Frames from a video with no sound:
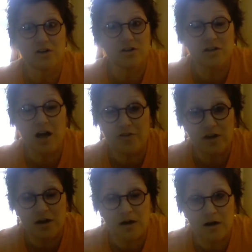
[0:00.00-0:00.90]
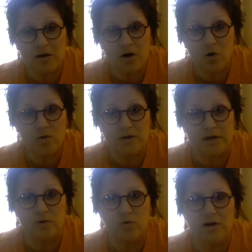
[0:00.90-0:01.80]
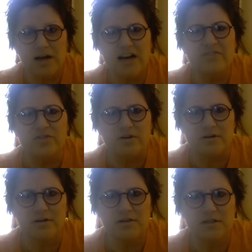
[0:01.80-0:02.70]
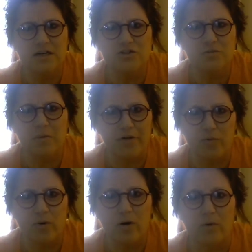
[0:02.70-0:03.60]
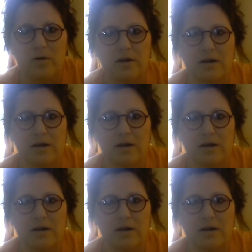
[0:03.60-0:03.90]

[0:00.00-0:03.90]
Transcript: Nothing unholy will ever touch my throne